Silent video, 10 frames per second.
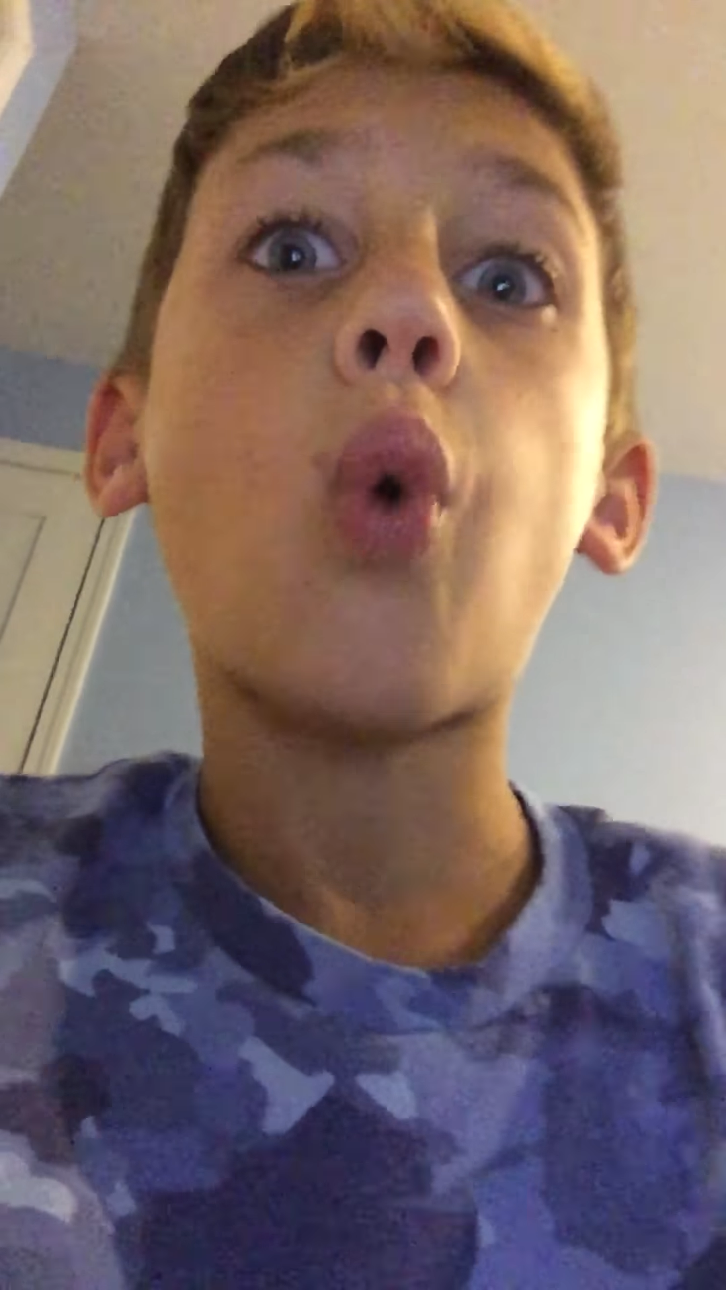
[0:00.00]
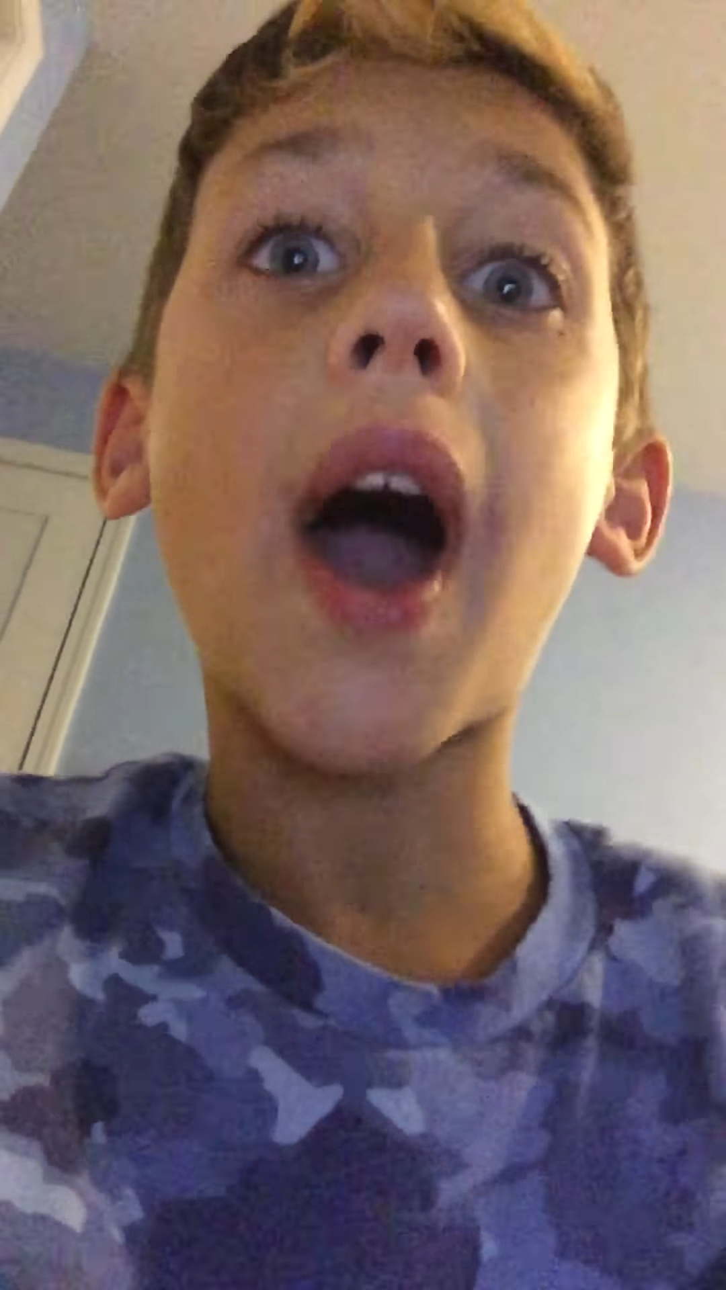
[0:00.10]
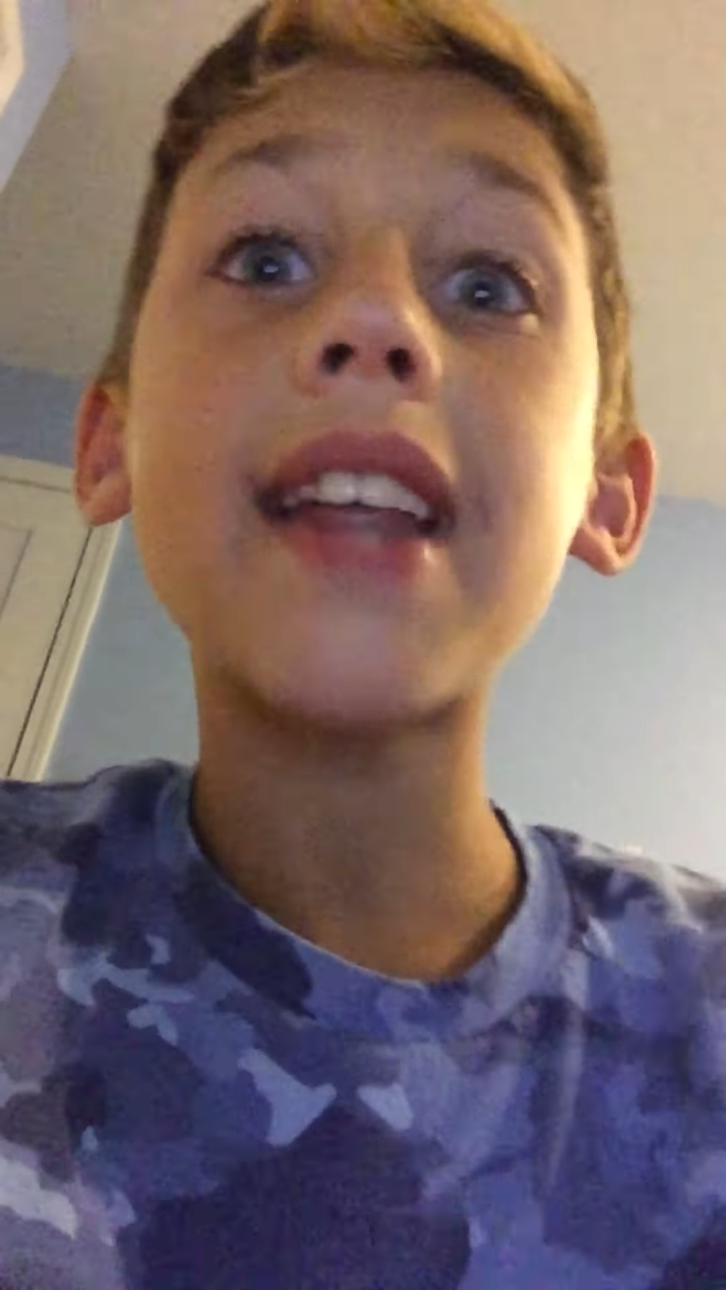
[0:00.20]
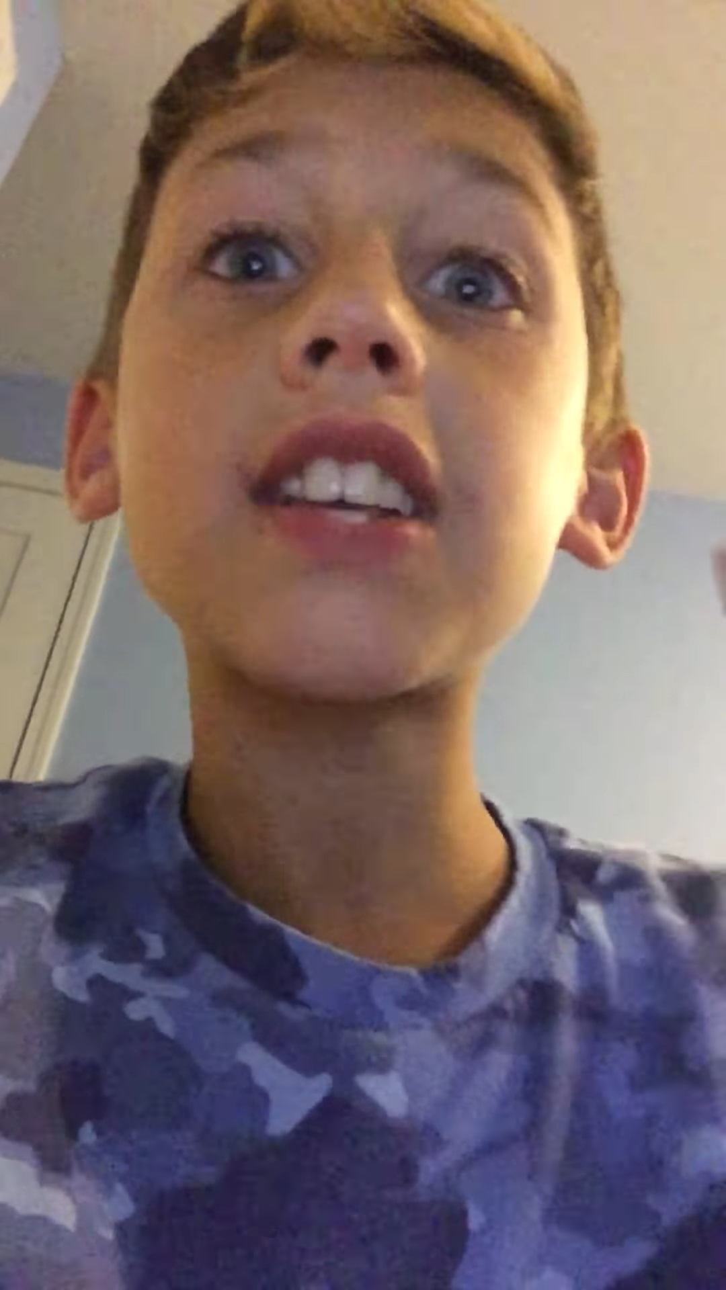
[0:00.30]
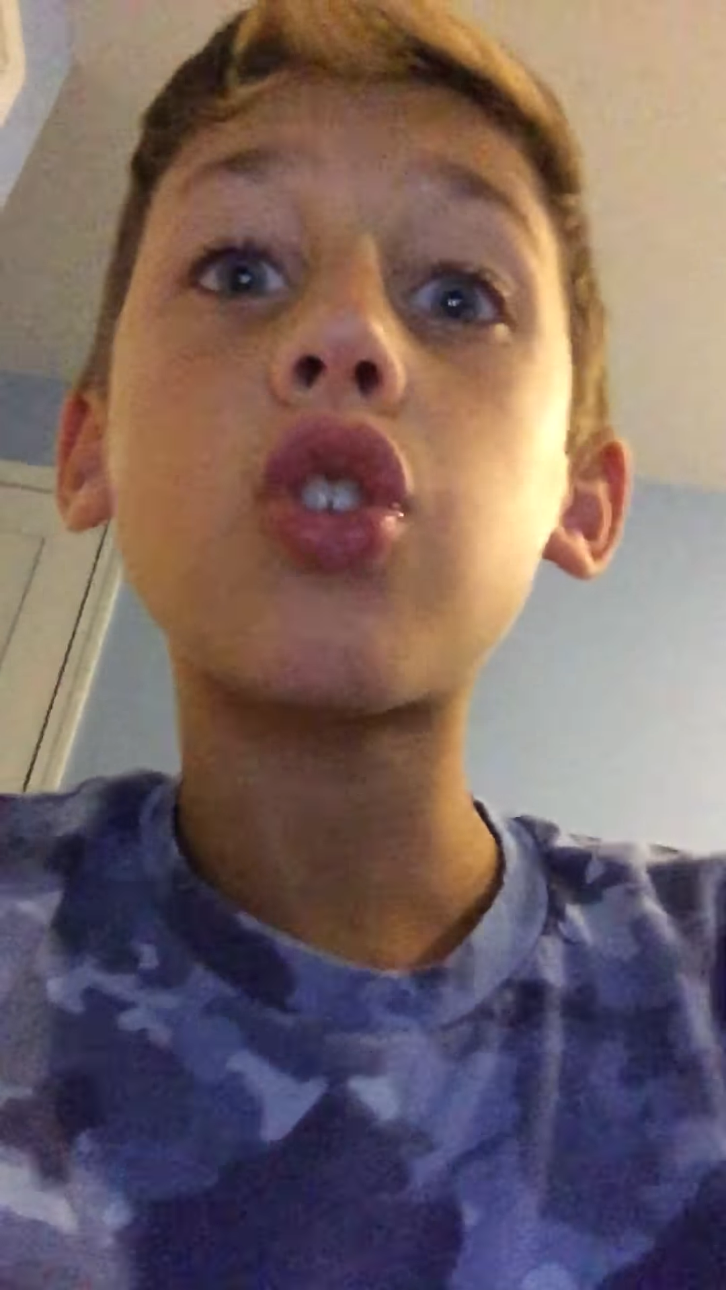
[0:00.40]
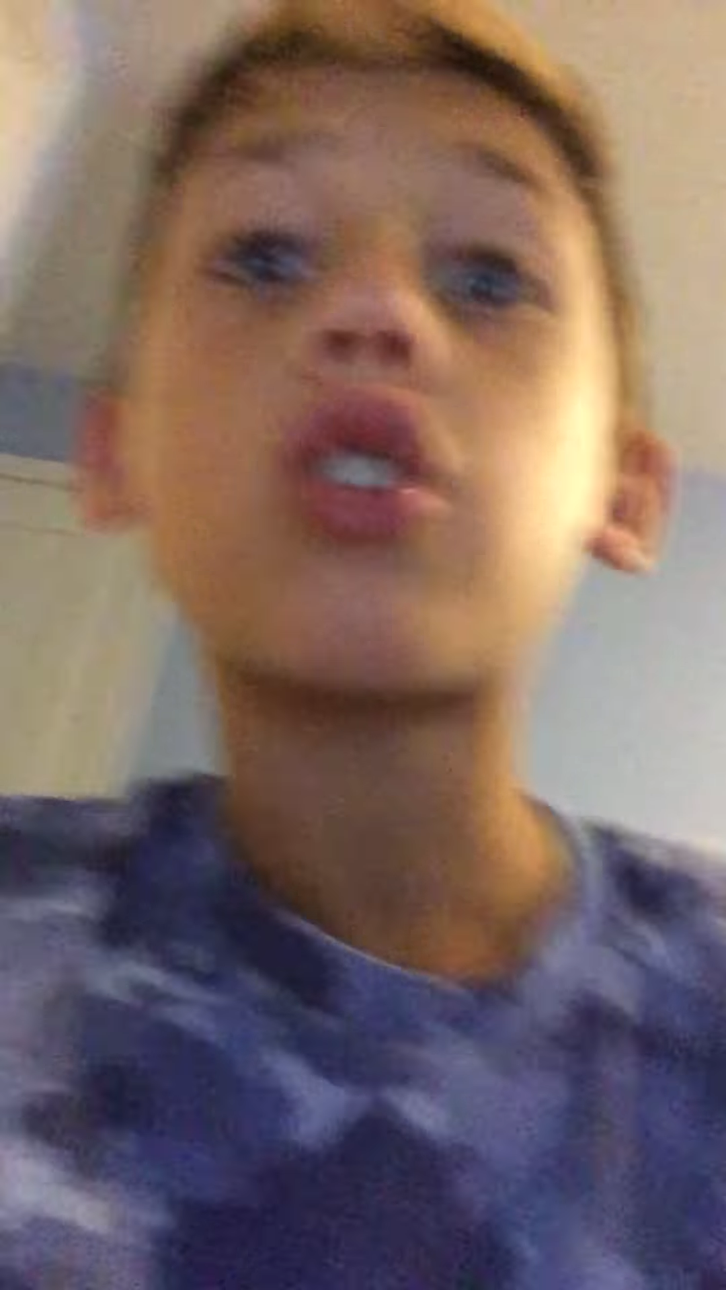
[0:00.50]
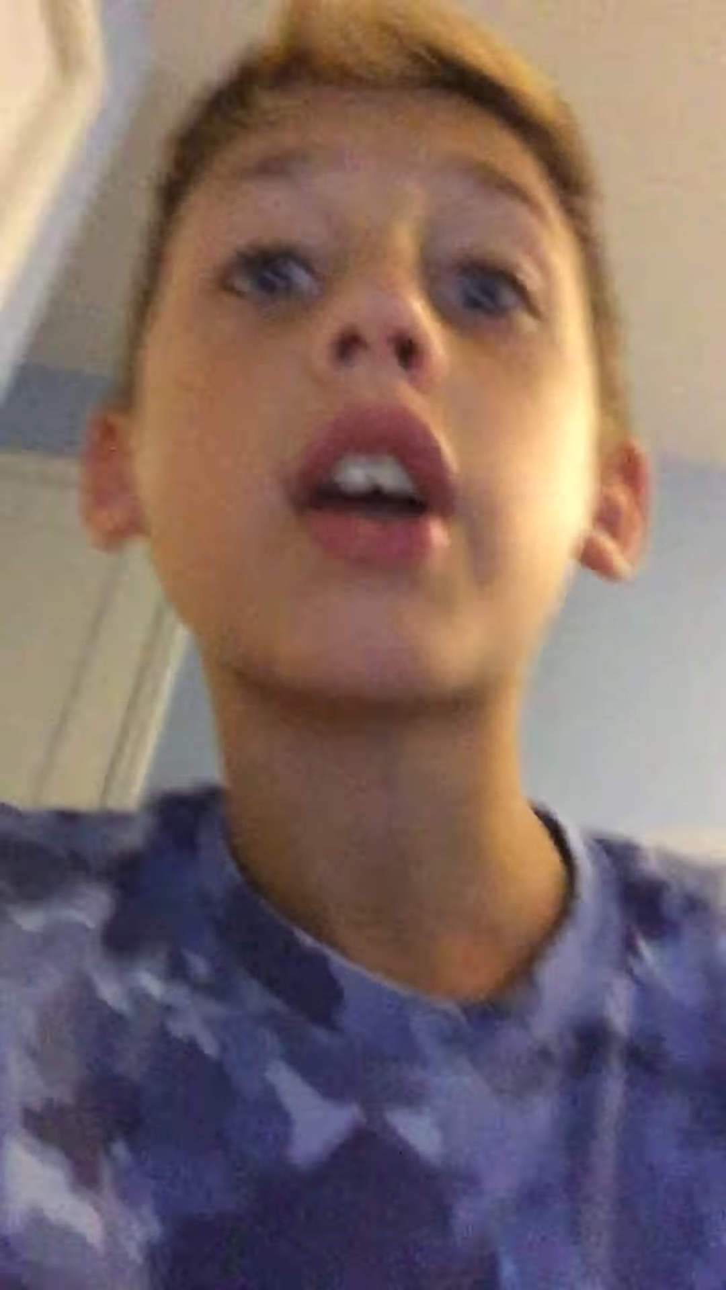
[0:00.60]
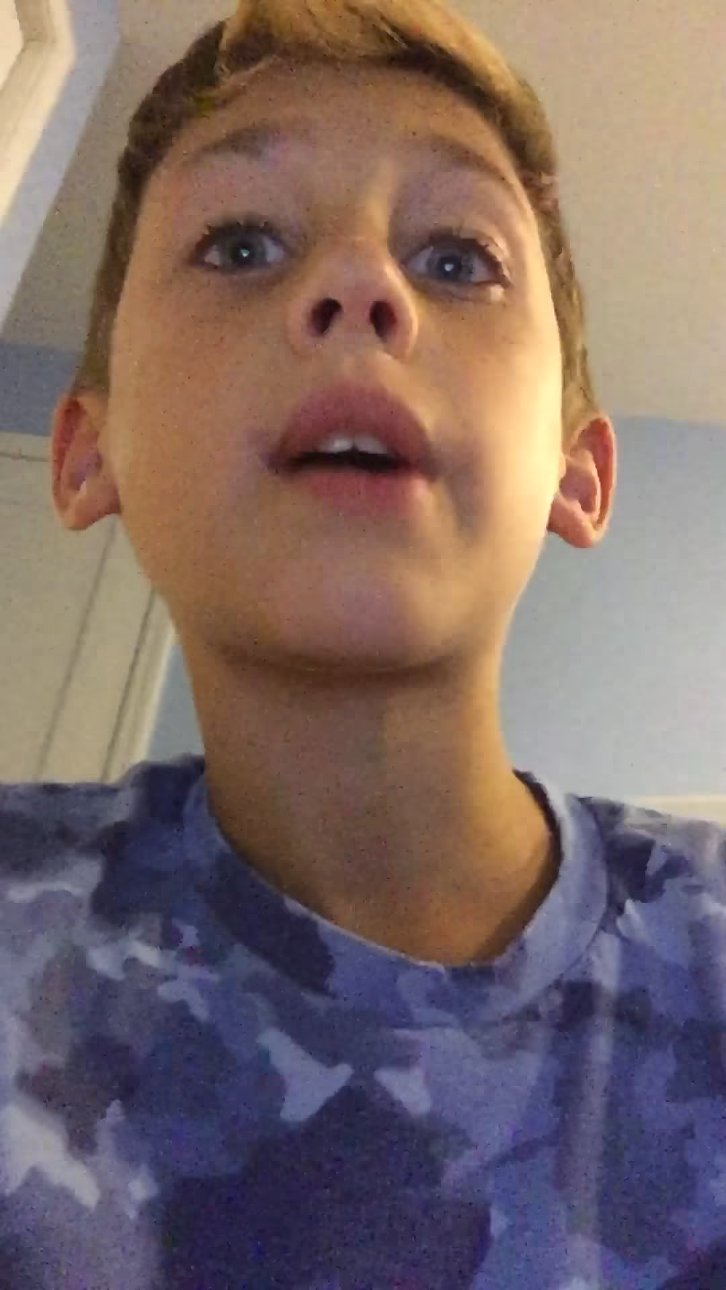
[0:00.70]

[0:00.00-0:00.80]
why does it look like